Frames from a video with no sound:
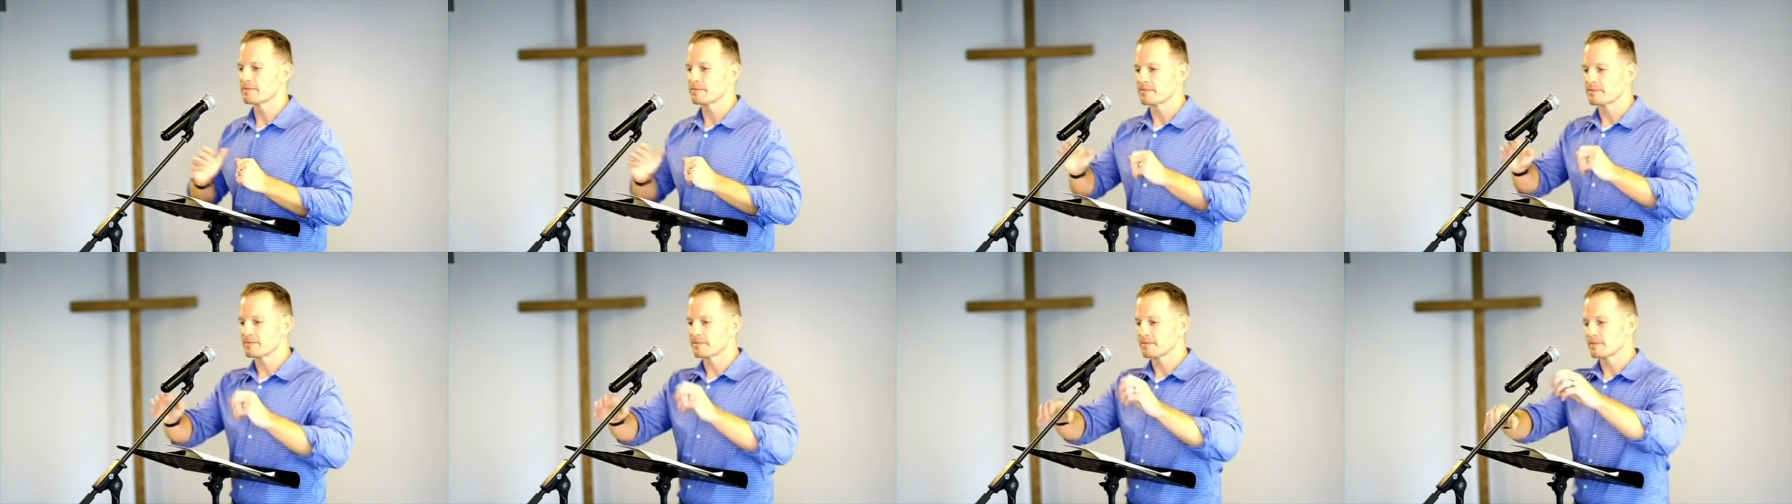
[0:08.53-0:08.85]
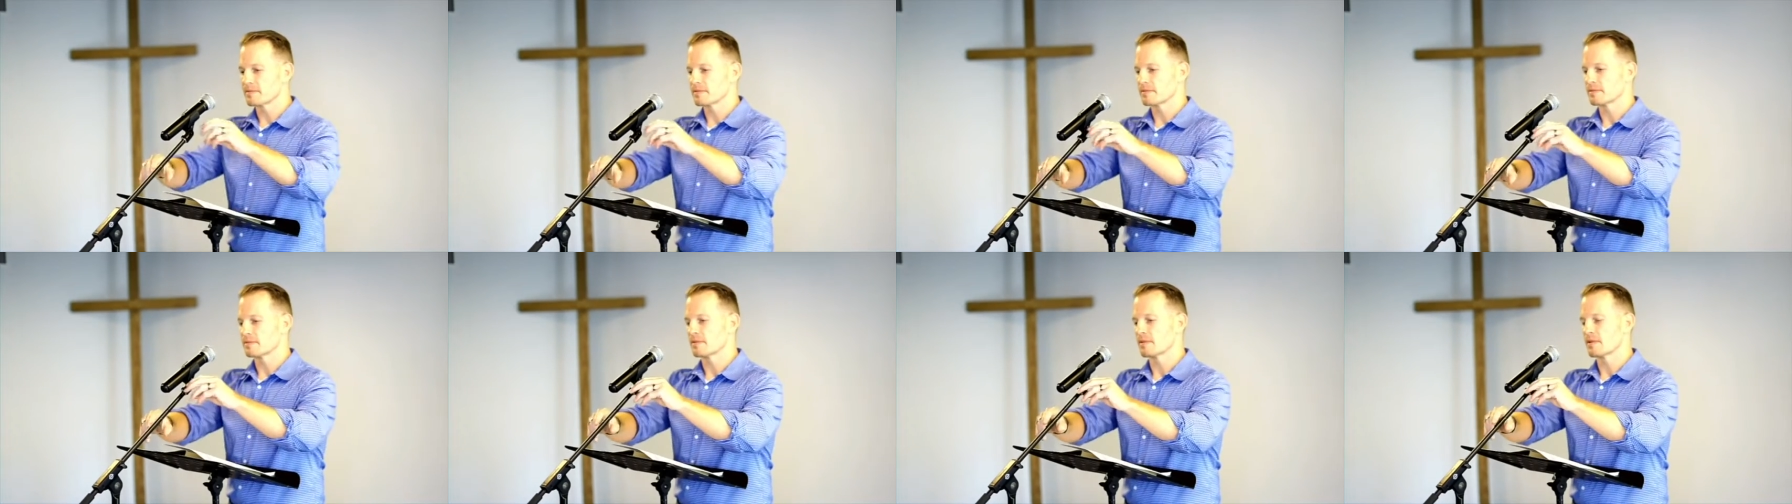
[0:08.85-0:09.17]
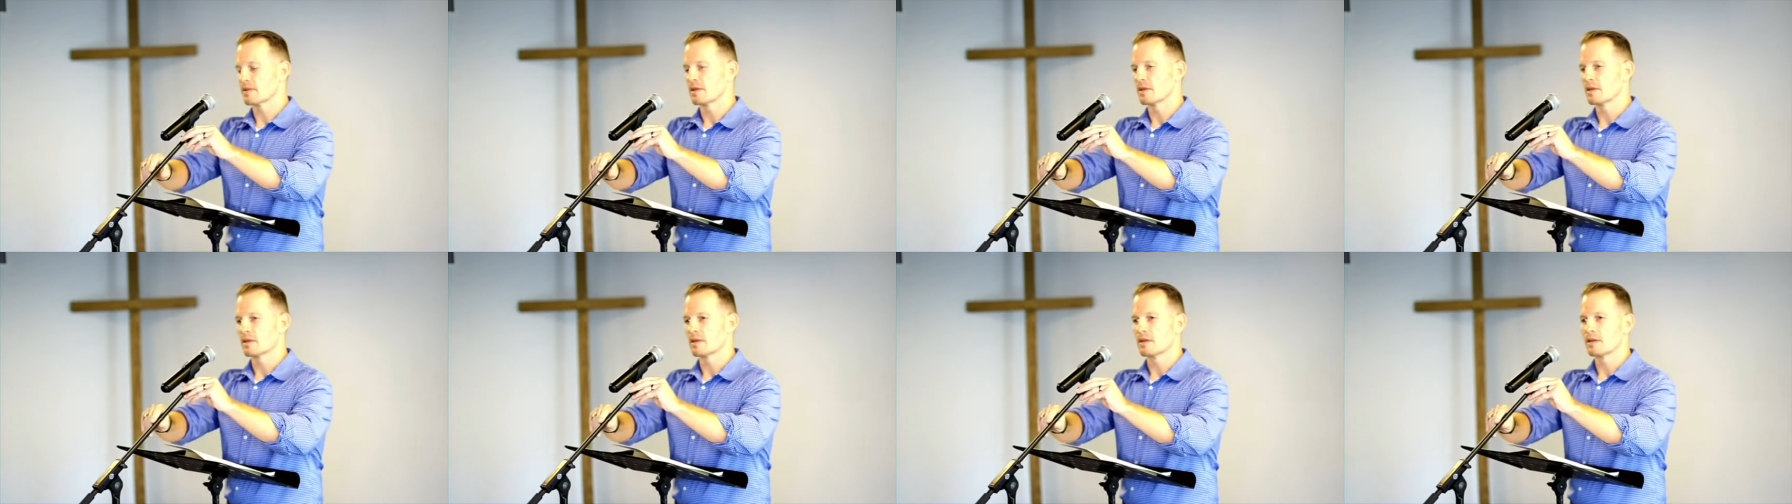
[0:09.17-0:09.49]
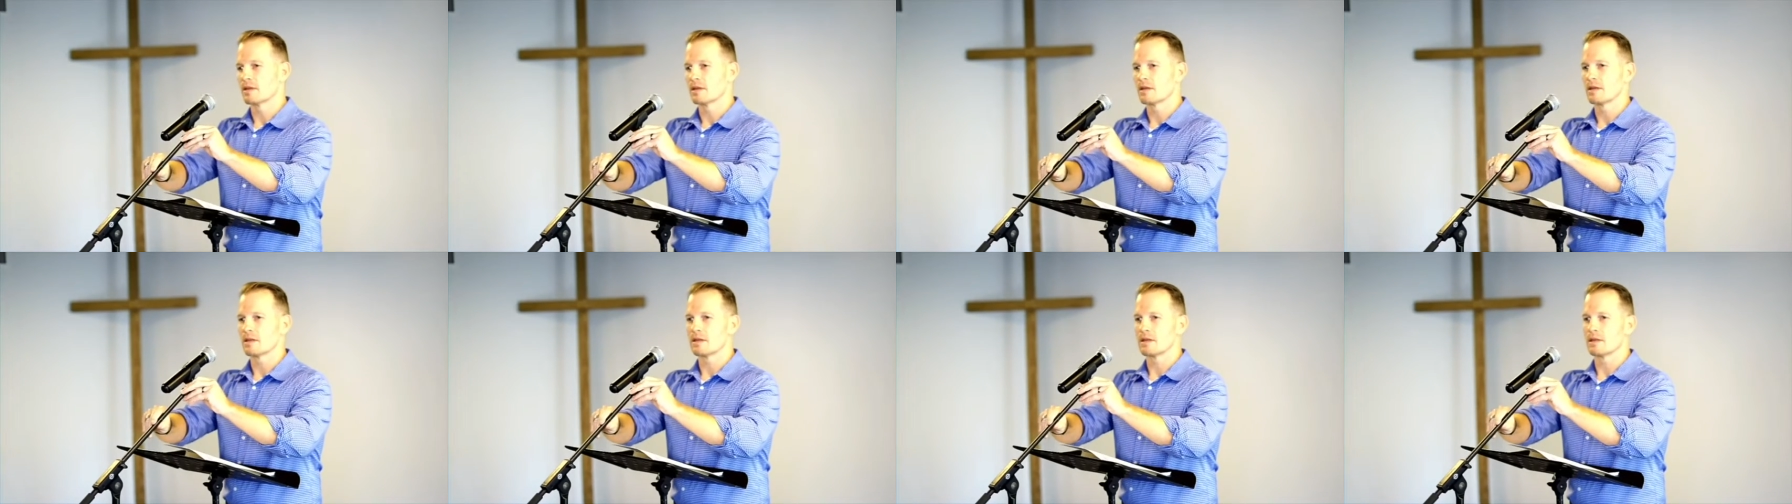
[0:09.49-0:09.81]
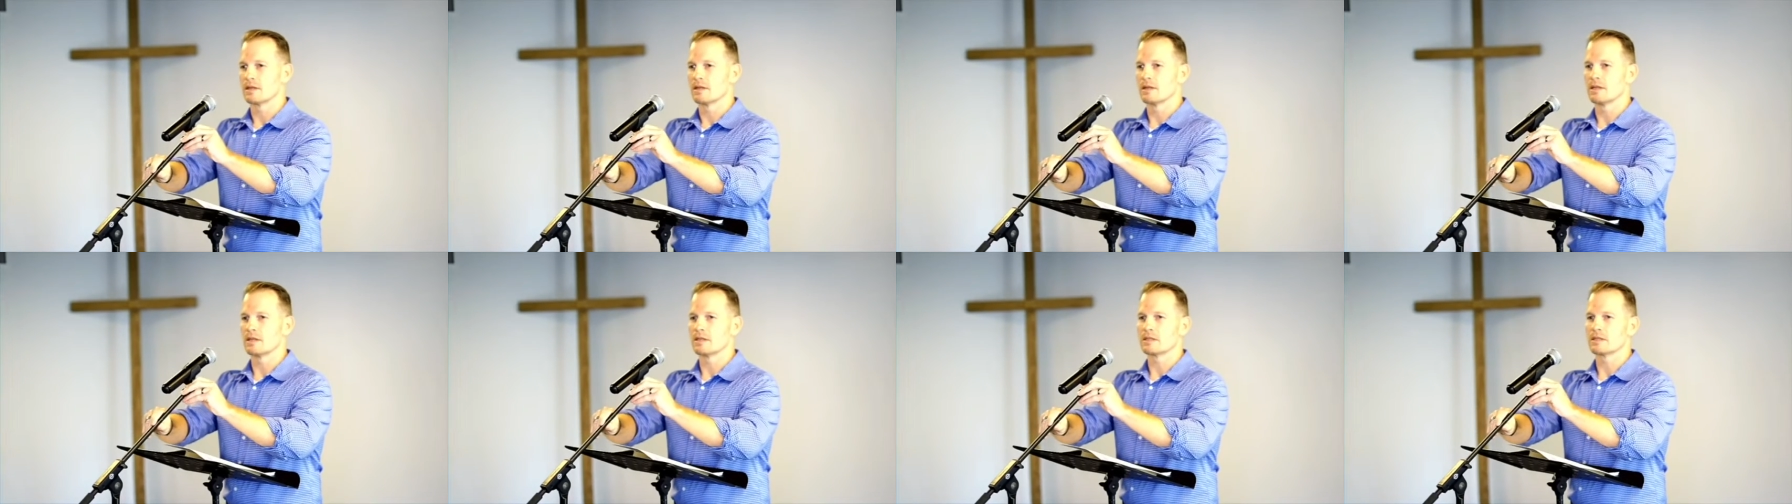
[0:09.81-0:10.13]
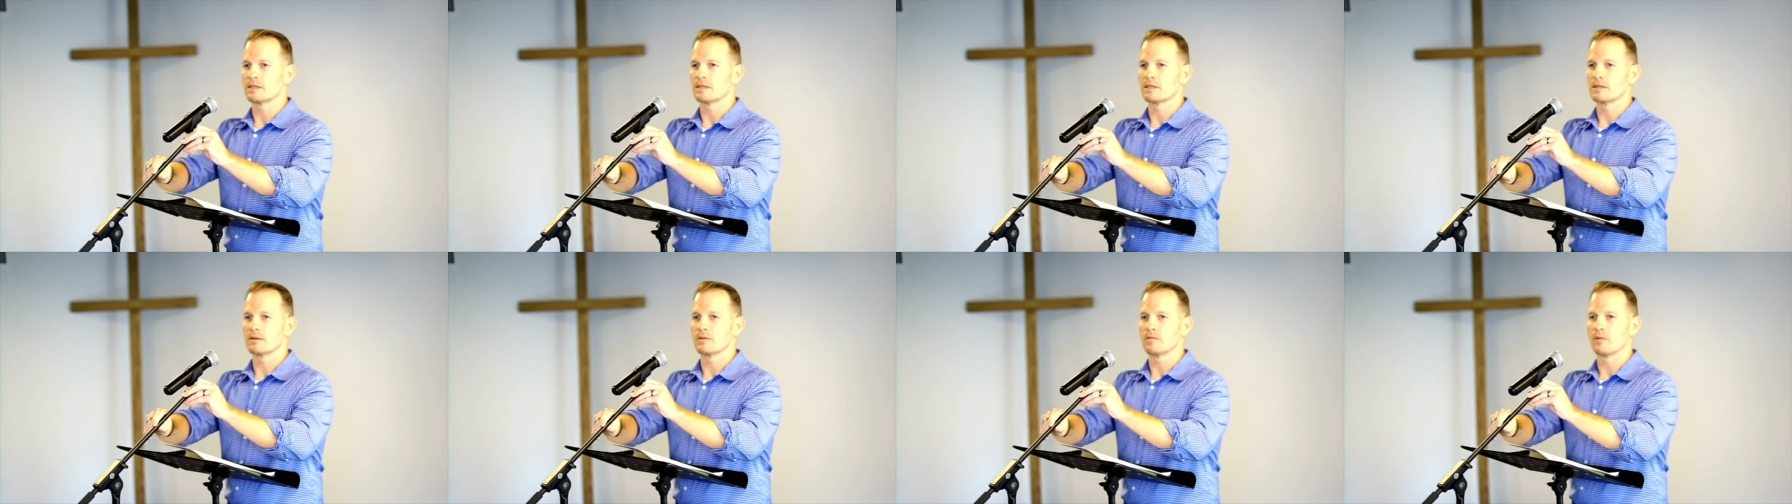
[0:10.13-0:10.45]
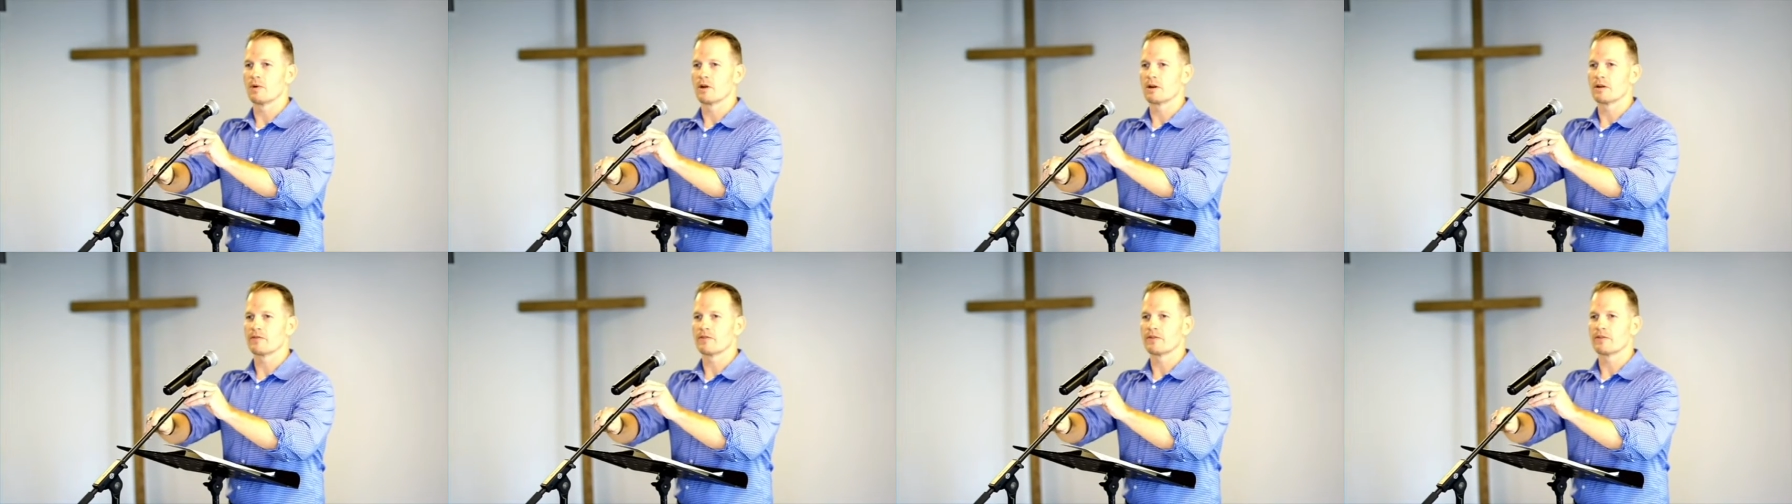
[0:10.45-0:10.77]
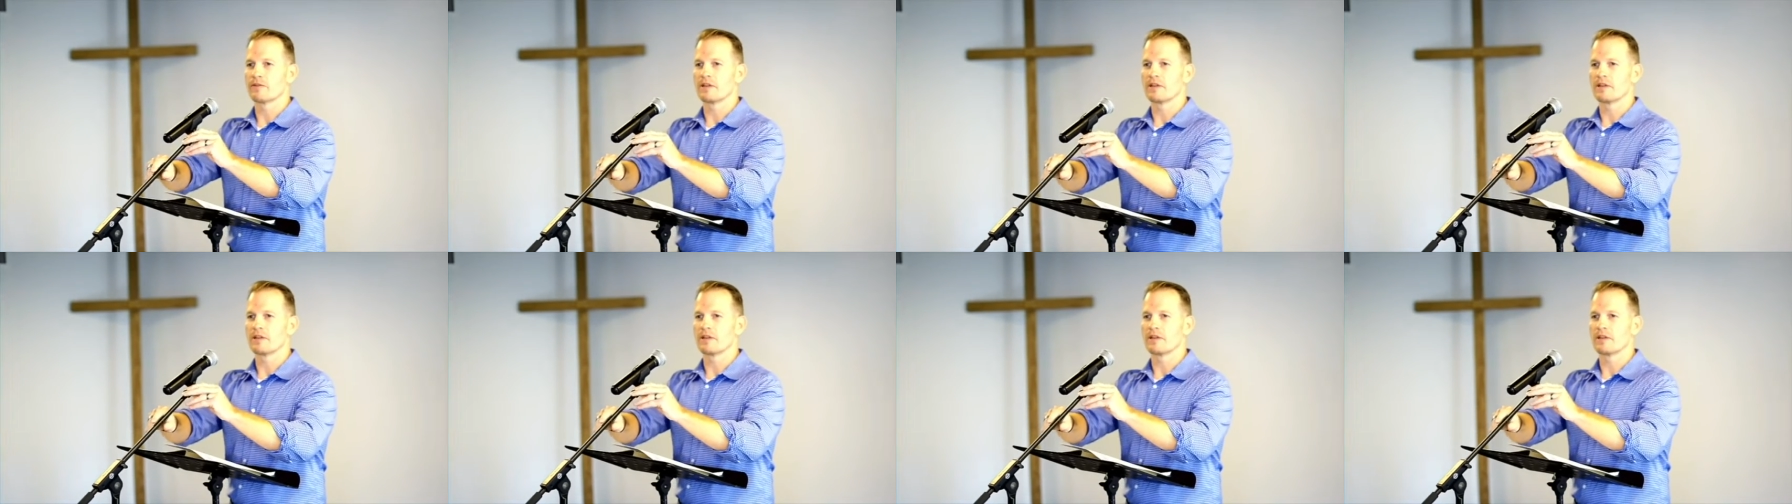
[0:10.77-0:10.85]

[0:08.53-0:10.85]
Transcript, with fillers: good morning. It is a wonderful